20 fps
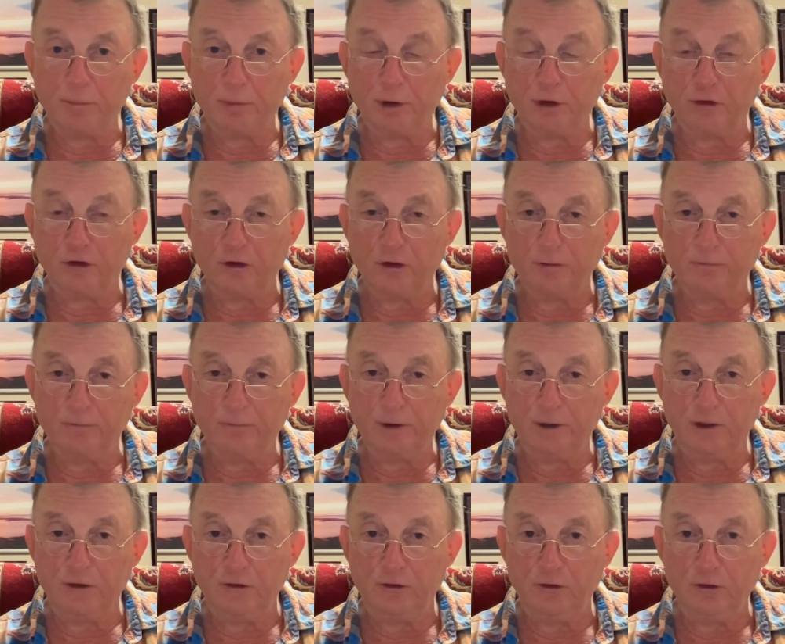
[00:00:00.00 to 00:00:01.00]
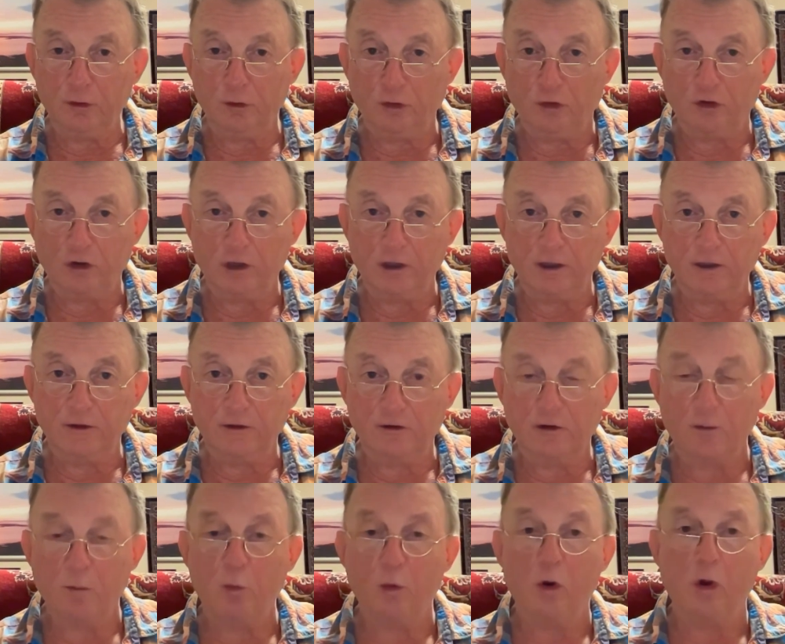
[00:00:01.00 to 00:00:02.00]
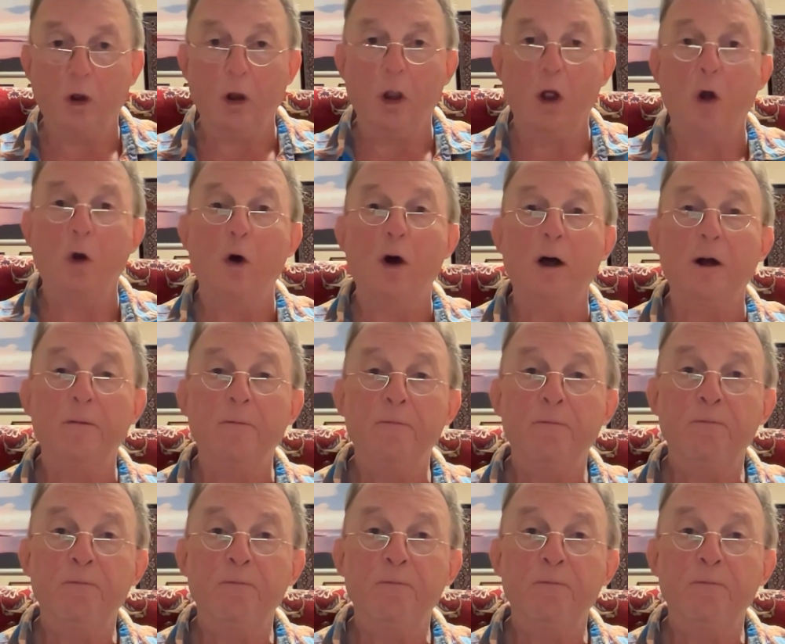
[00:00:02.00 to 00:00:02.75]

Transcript: pressure is usually somewhat lower